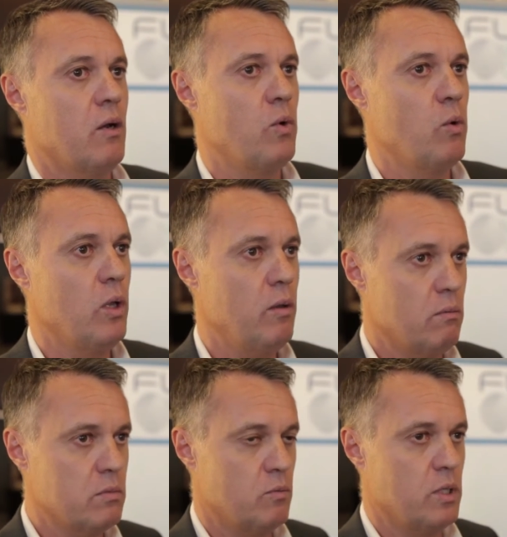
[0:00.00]

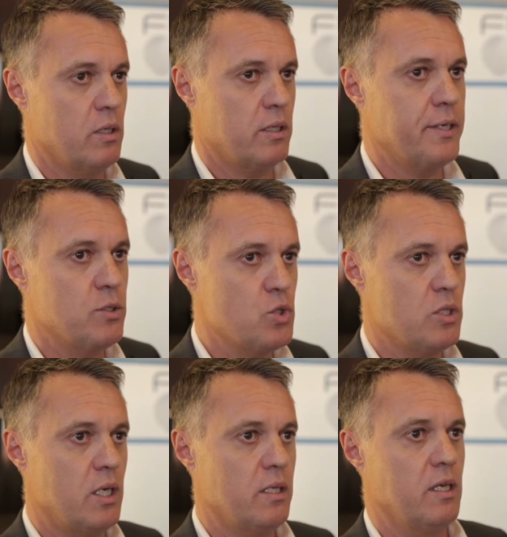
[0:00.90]
we are going to
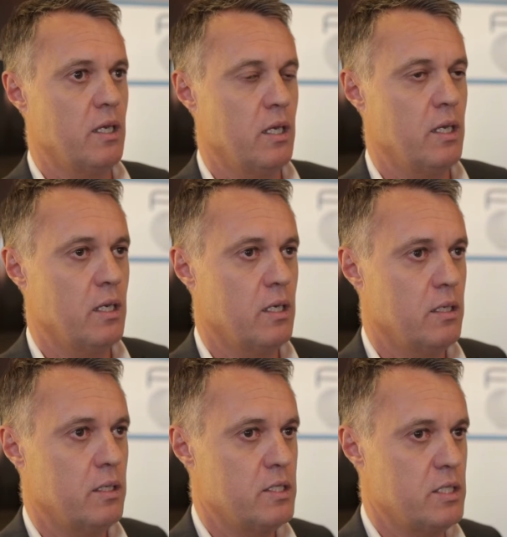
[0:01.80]
start
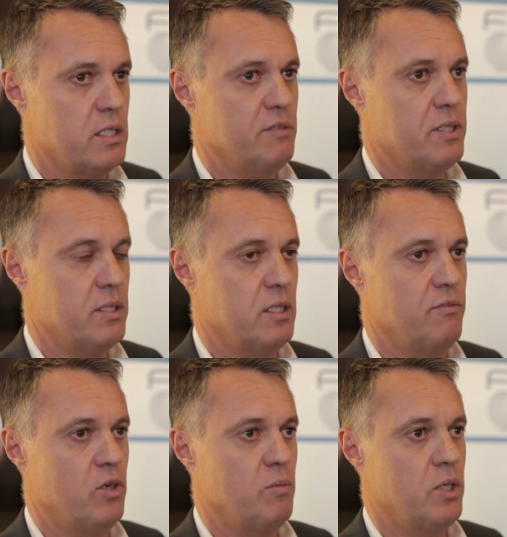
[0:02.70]
a significant
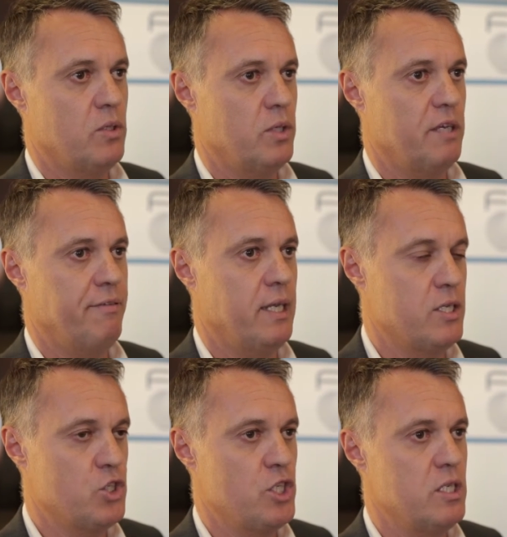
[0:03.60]
development on
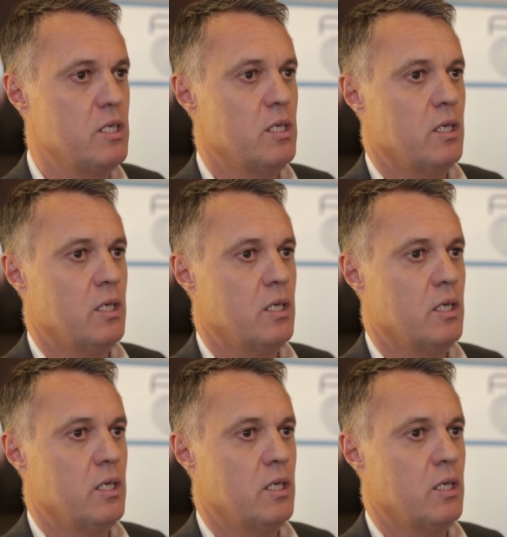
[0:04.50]
FLNG